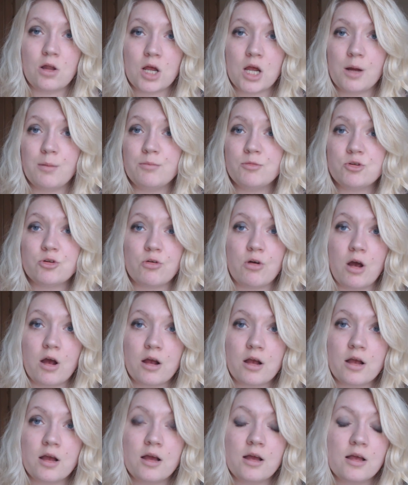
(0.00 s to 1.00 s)
like I'm
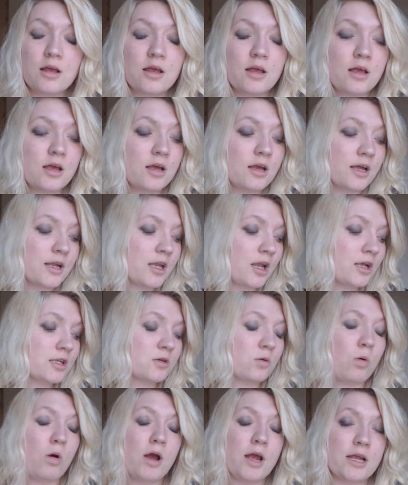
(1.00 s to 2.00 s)
drunk.
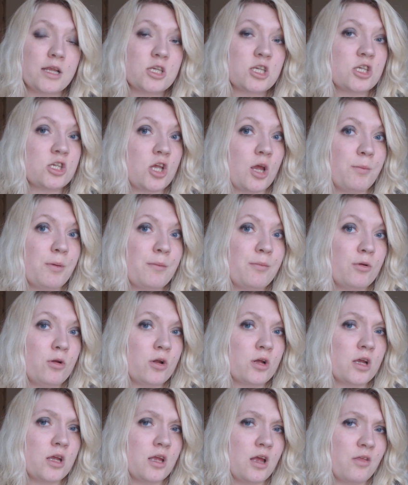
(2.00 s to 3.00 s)
It's quite, so people
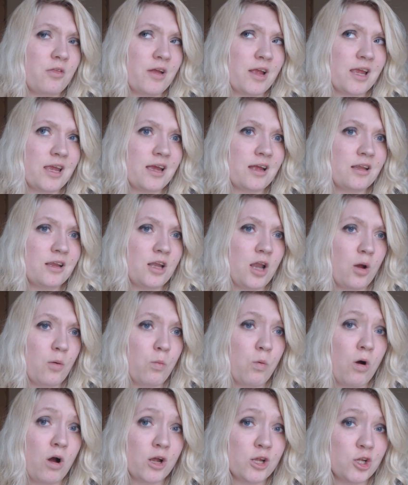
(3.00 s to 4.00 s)
look at you thinking,
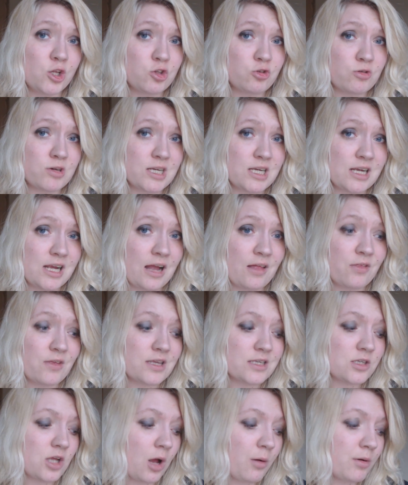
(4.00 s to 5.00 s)
why are you drinking at
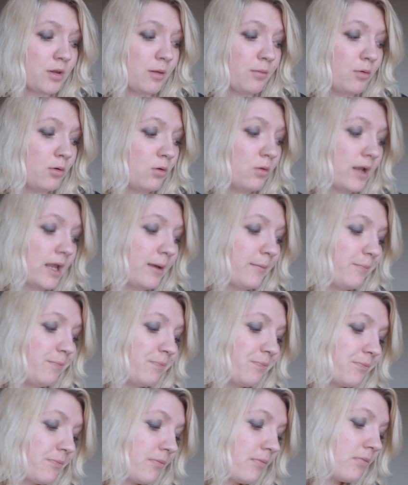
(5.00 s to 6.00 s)
this time of the
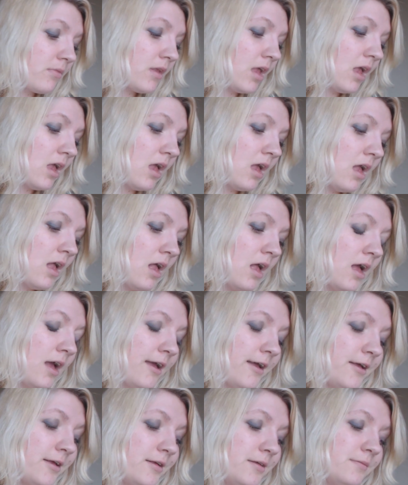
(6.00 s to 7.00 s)
morning?
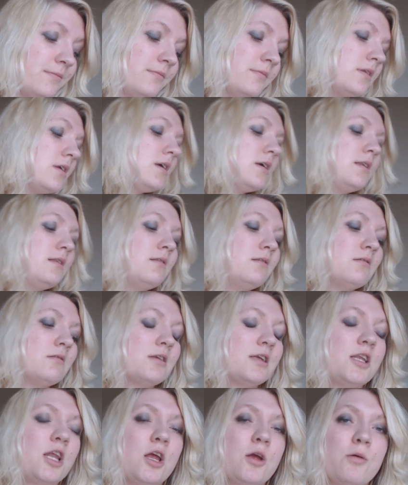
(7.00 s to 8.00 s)
And
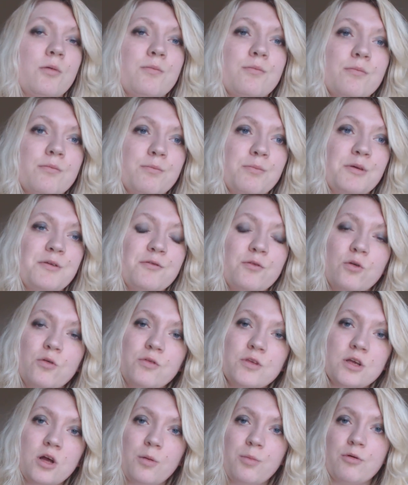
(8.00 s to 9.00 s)
before
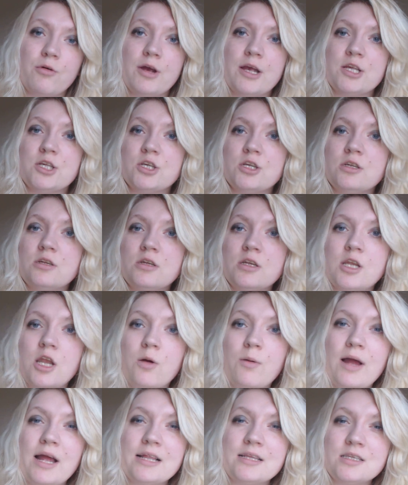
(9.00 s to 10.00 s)
the operation,
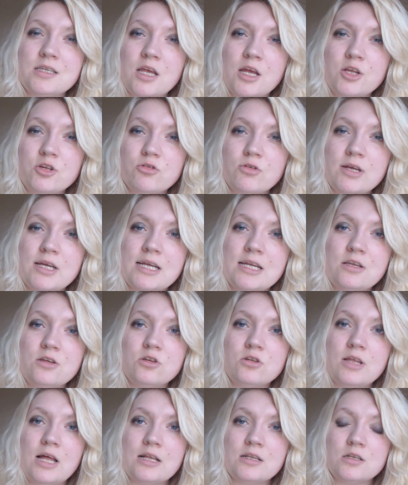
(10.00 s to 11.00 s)
I had surgery in
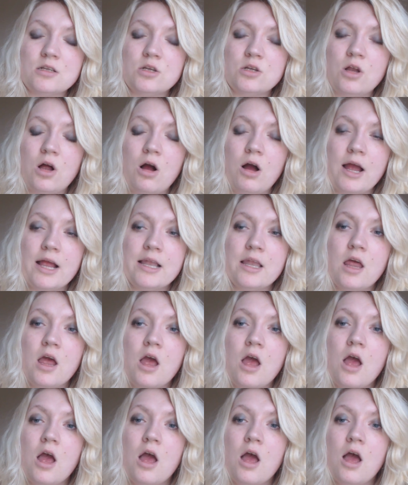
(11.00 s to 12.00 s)
2009.
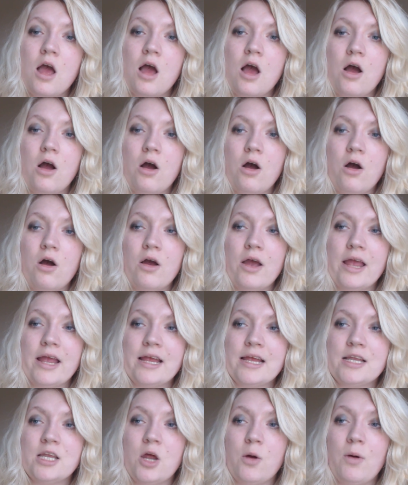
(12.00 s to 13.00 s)

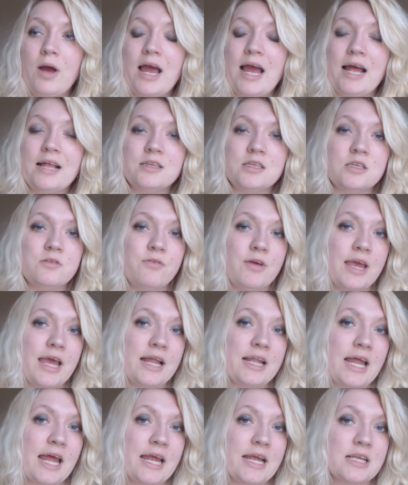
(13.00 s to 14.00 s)
I had severe
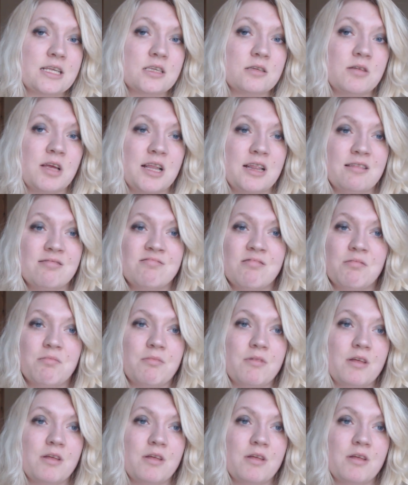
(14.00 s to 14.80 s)
headaches, and